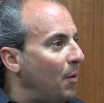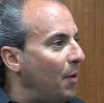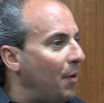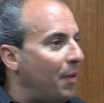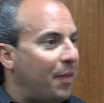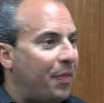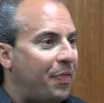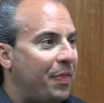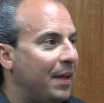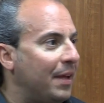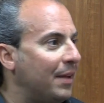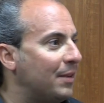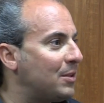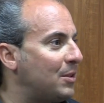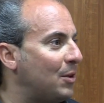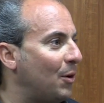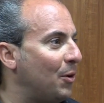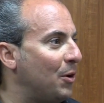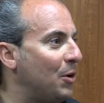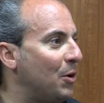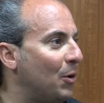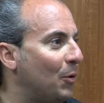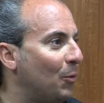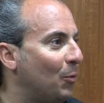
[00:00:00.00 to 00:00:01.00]
Well, the thing is, though,
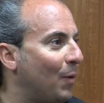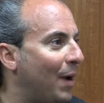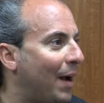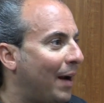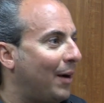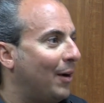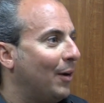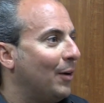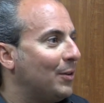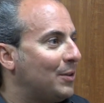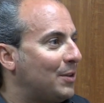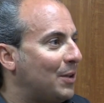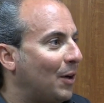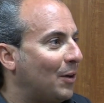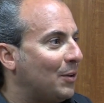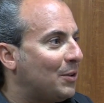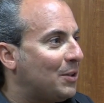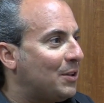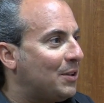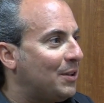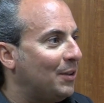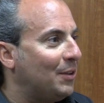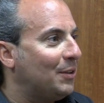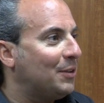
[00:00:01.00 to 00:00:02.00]
your records are
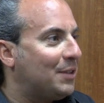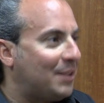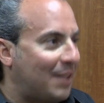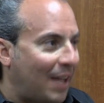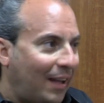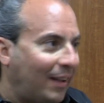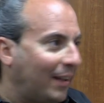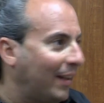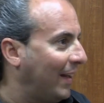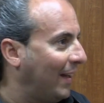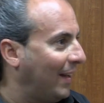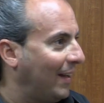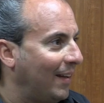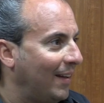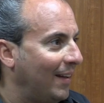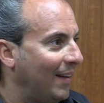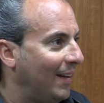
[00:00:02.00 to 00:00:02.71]
still selling.